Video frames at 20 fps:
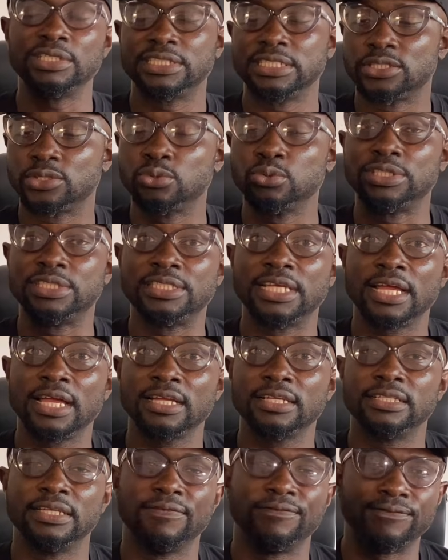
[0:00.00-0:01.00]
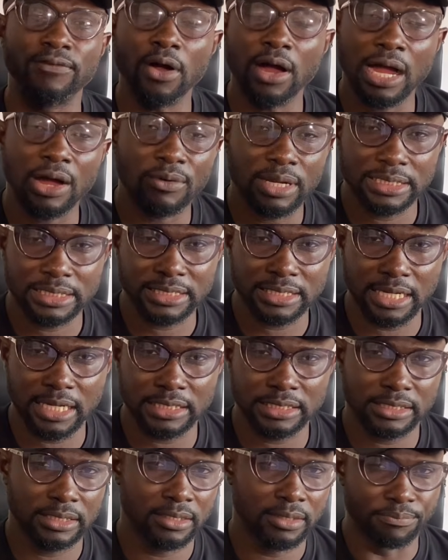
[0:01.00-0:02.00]
which is to check the 4 hours
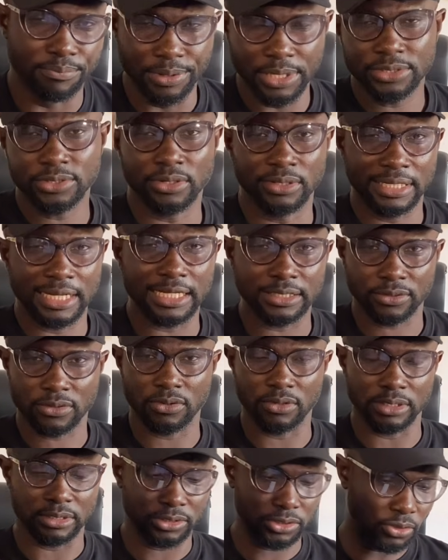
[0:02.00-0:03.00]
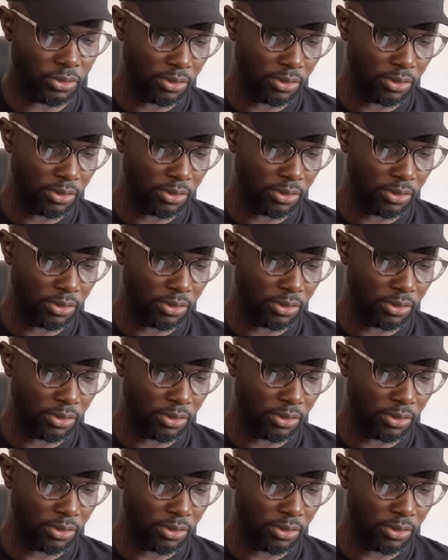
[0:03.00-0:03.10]
charts based on that coin.